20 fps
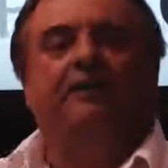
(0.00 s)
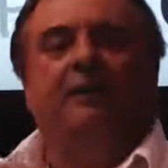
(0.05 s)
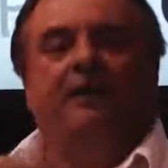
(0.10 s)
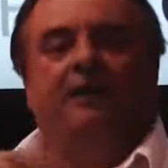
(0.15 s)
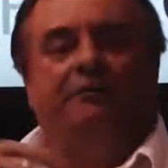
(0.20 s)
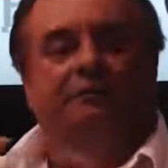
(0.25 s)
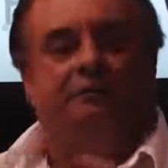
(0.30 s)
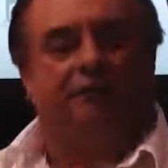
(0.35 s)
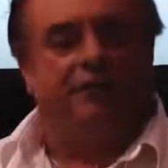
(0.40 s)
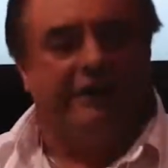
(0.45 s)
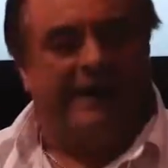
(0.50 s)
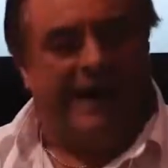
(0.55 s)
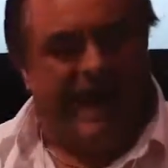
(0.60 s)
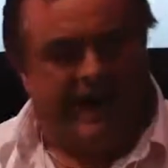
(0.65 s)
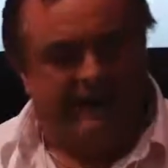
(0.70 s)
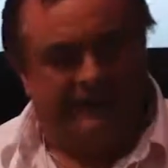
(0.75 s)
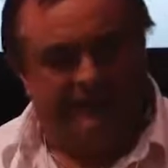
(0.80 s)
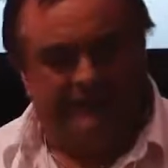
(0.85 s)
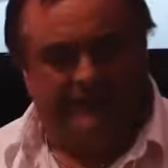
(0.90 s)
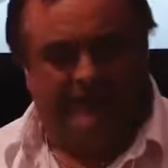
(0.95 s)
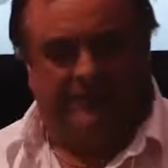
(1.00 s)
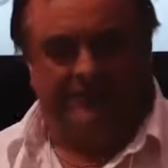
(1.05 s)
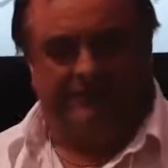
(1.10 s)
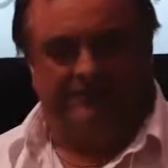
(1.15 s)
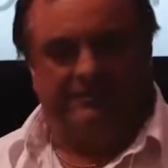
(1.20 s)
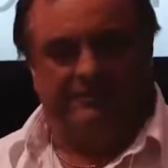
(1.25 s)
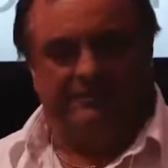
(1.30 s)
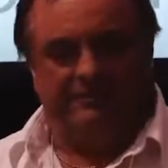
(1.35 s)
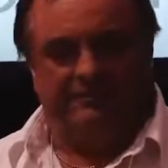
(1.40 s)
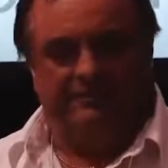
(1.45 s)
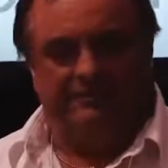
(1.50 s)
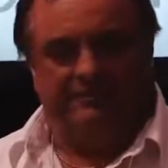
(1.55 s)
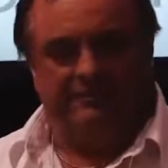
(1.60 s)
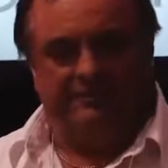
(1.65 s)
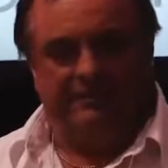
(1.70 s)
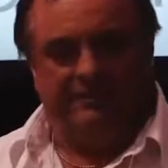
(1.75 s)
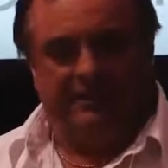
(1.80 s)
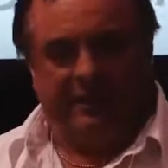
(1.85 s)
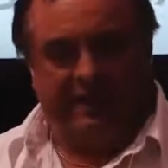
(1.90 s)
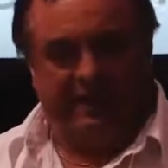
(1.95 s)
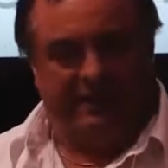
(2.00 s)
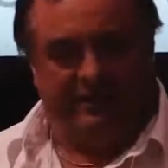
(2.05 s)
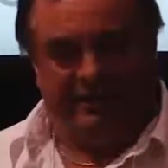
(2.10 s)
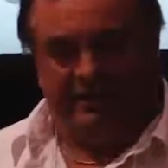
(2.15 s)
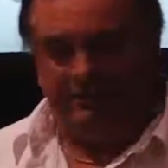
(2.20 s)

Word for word: it reactivates, and